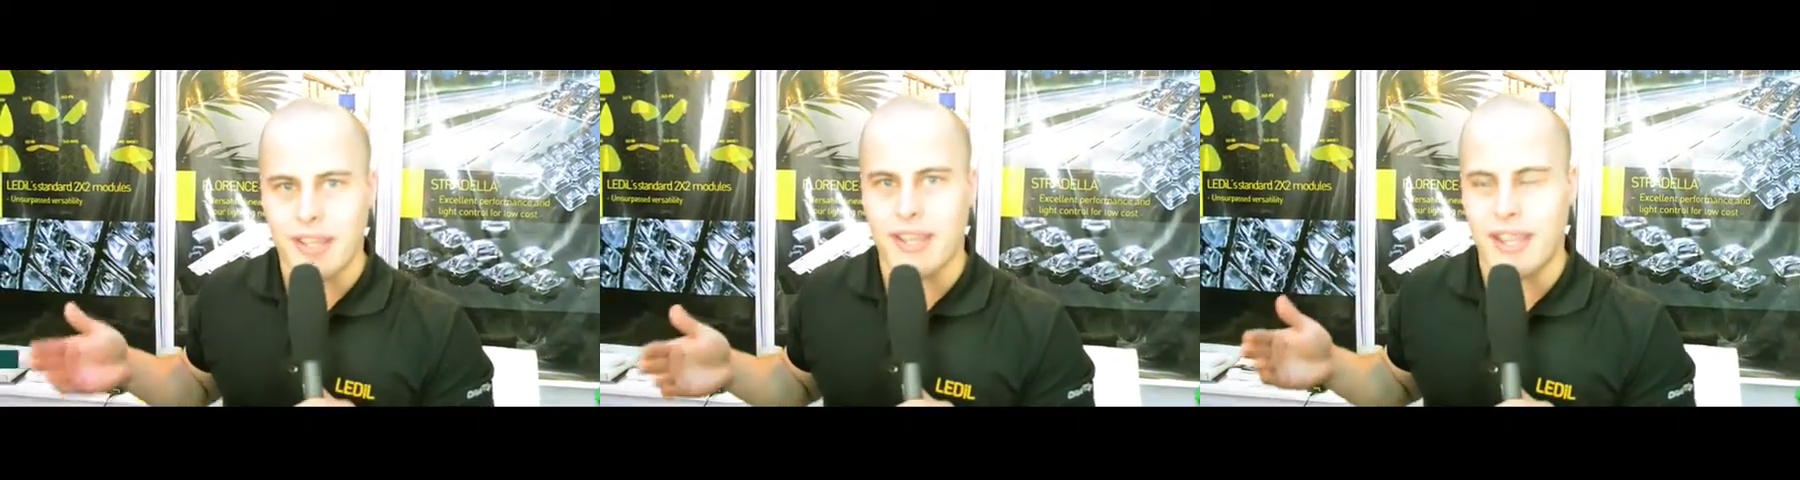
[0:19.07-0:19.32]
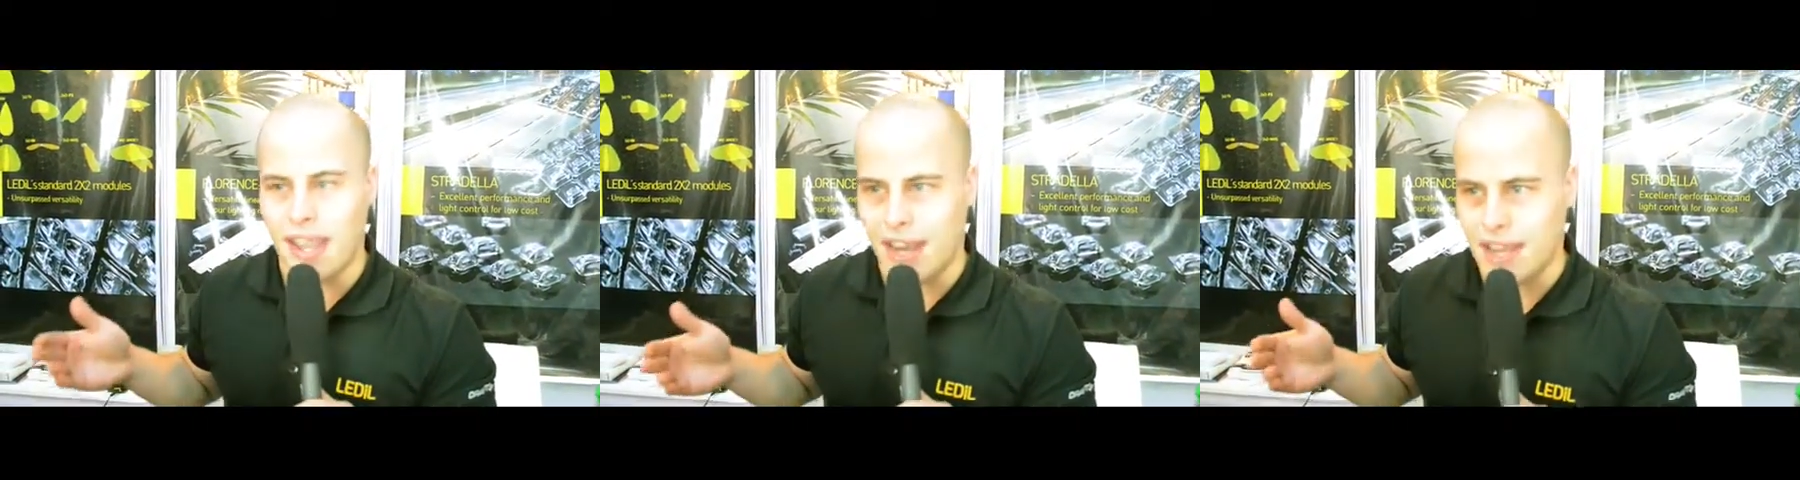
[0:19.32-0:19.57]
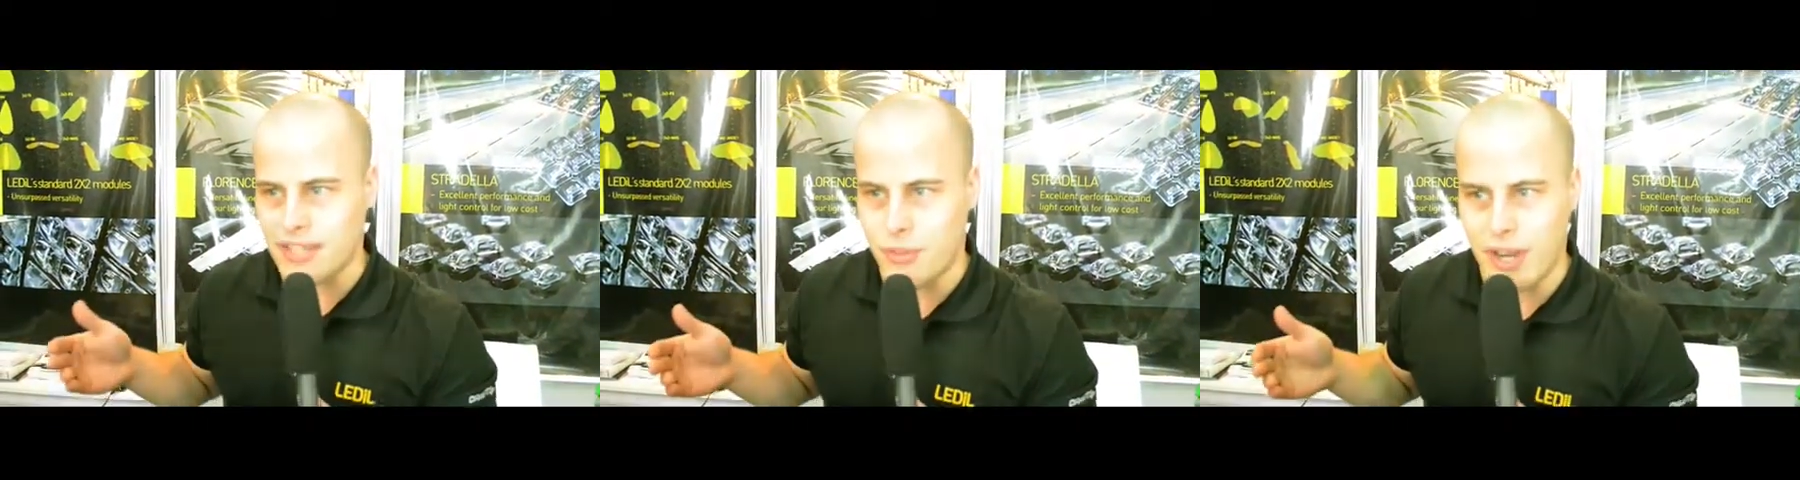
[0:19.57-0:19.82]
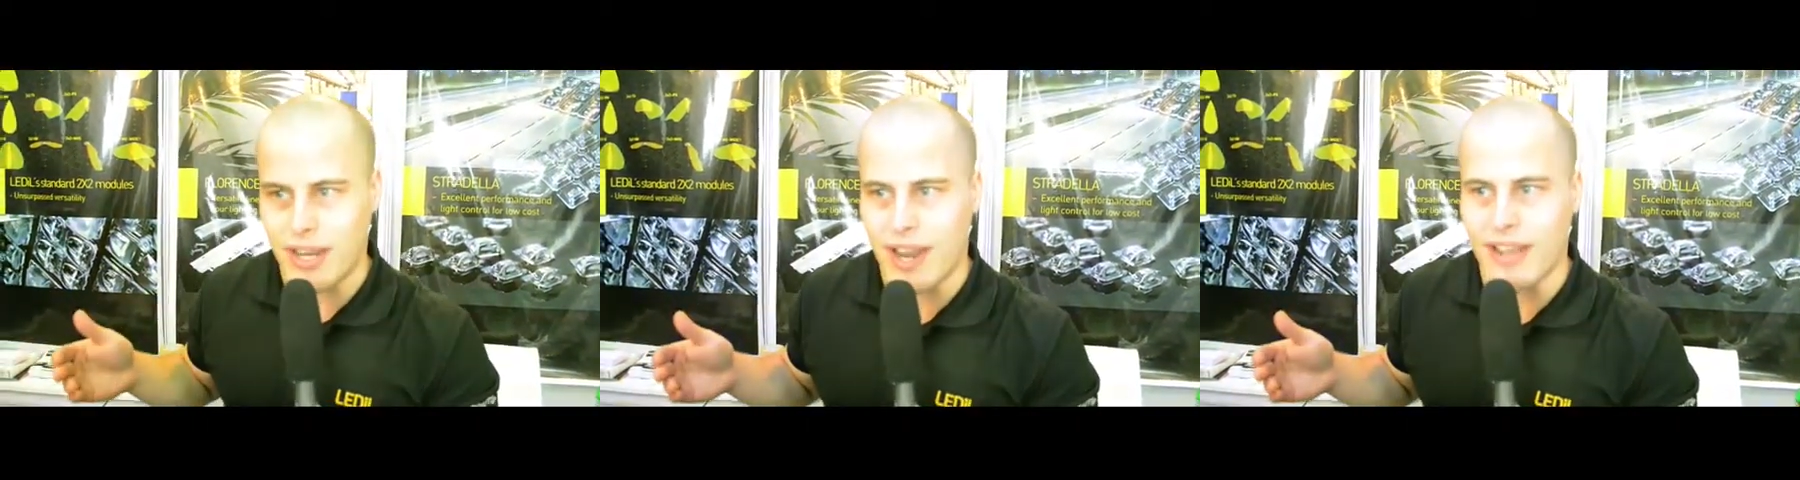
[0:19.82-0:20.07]
ELS
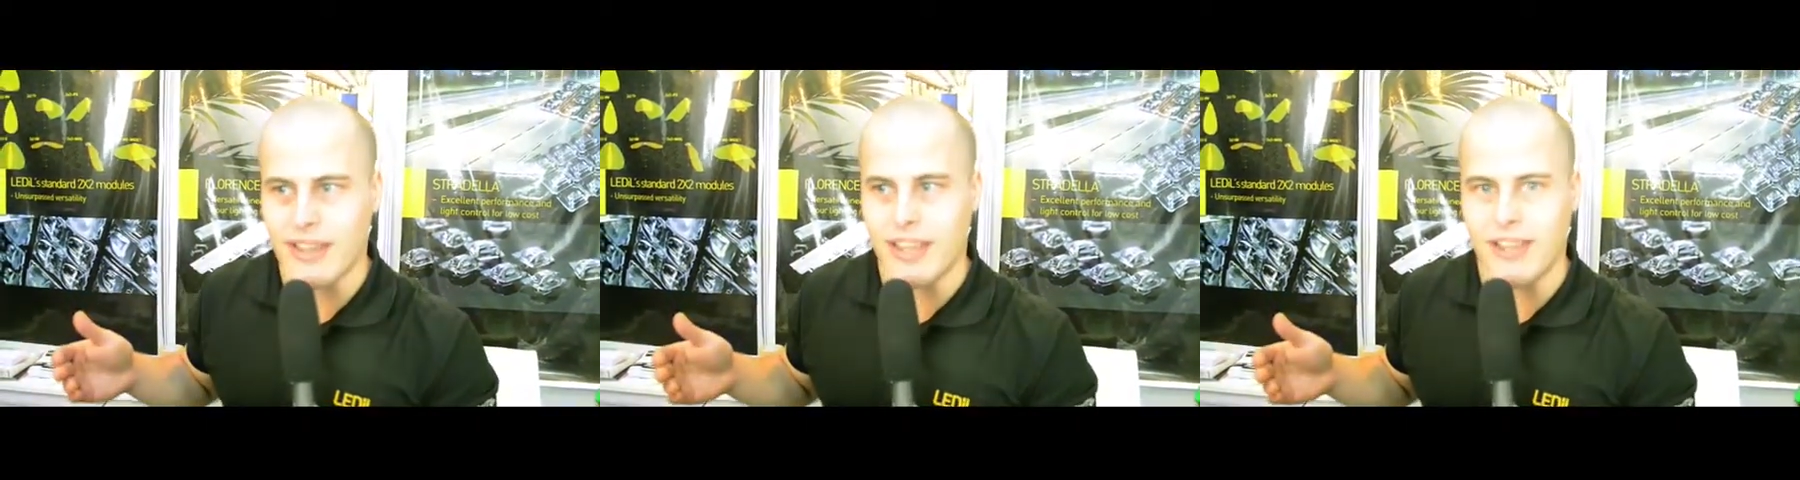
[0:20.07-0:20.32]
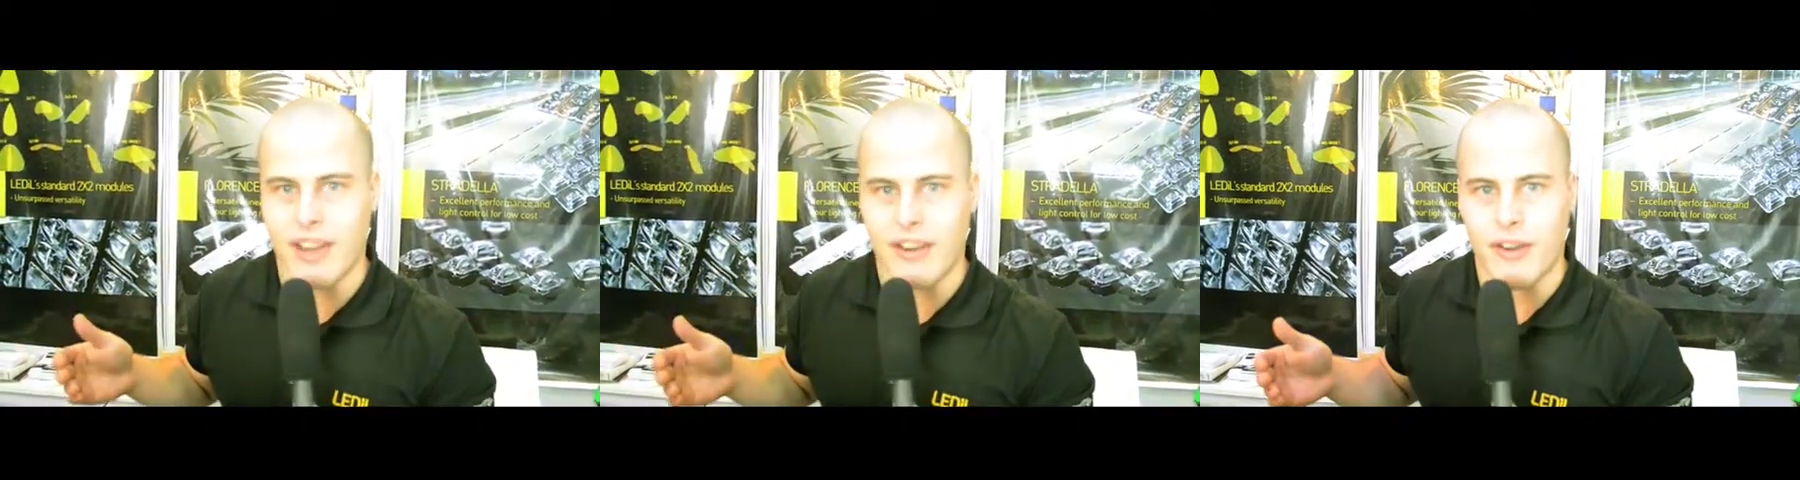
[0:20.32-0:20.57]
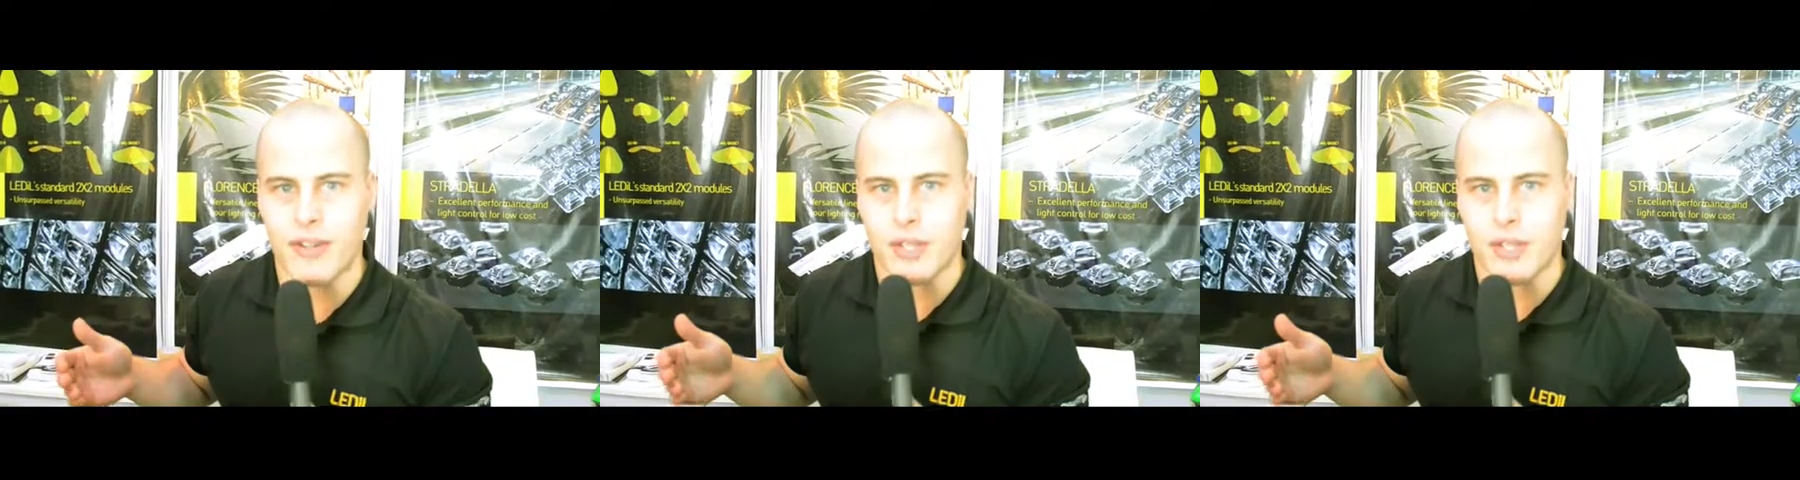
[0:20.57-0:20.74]
street lighting tender.